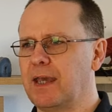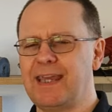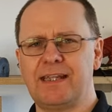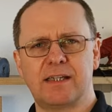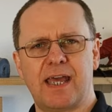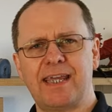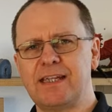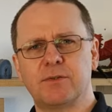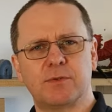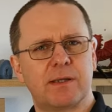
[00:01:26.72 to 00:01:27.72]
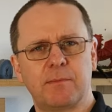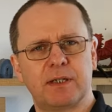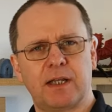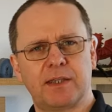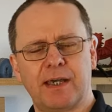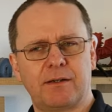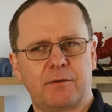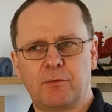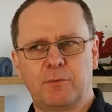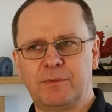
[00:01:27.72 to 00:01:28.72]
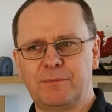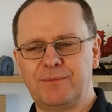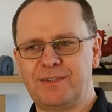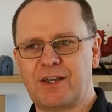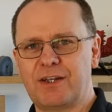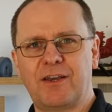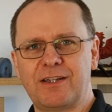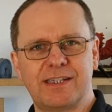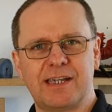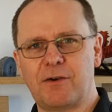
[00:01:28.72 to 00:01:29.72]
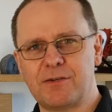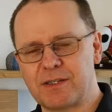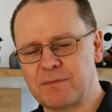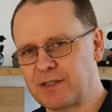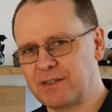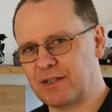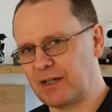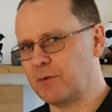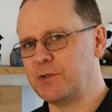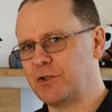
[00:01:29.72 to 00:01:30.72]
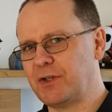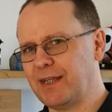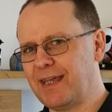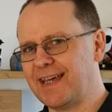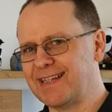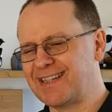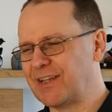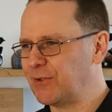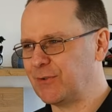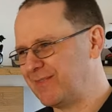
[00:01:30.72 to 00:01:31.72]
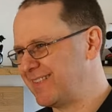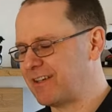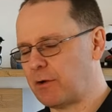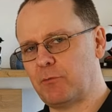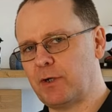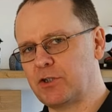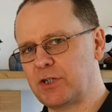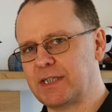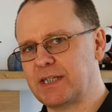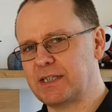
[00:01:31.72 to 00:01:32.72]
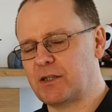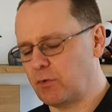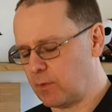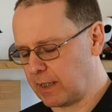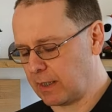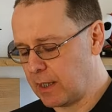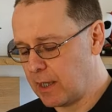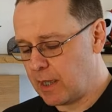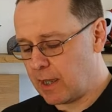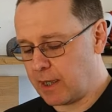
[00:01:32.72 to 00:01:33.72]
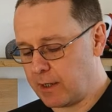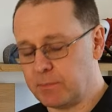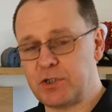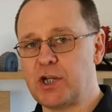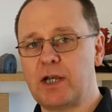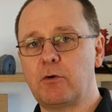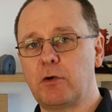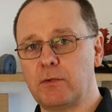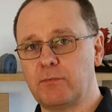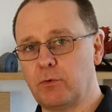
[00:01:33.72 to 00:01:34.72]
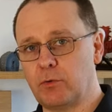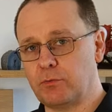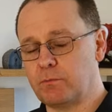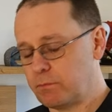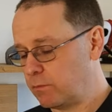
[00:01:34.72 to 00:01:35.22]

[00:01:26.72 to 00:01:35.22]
eight eight 0.988 or something like that and i thought well 990 is the, the, the, lowest you can get so i don't really trust that so well um, but generally for